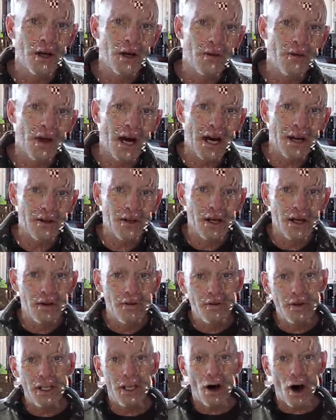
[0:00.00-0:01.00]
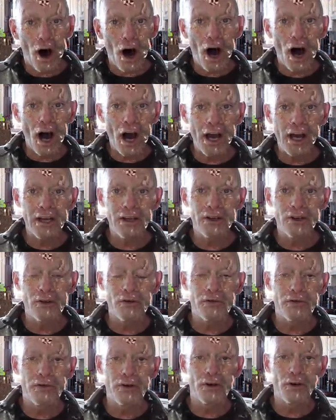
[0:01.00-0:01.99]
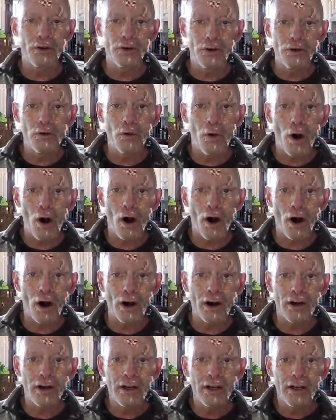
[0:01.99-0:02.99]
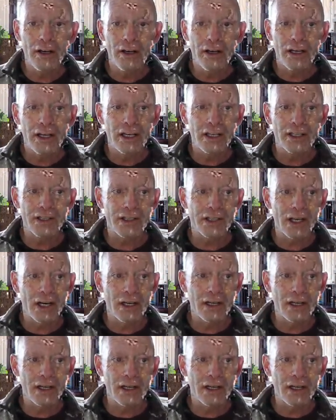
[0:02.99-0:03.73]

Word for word: that the I you feel you are is,